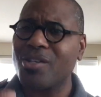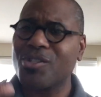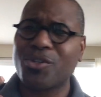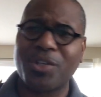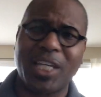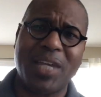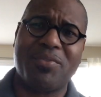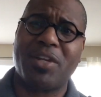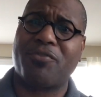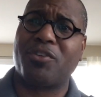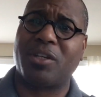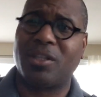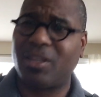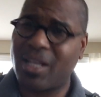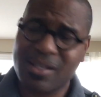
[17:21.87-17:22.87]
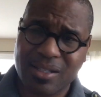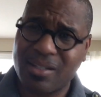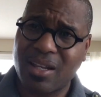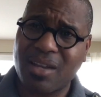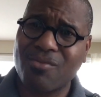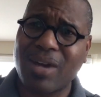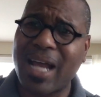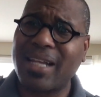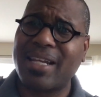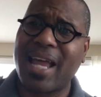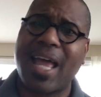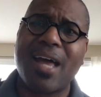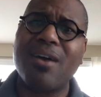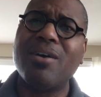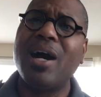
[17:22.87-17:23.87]
So even if you're listening right
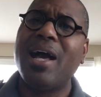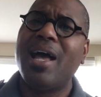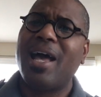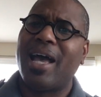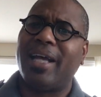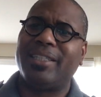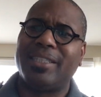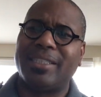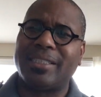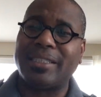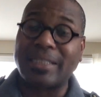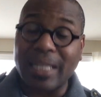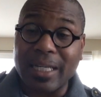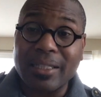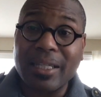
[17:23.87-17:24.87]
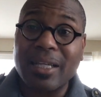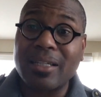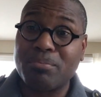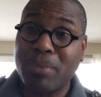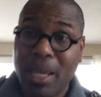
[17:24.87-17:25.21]
now and you're dealing,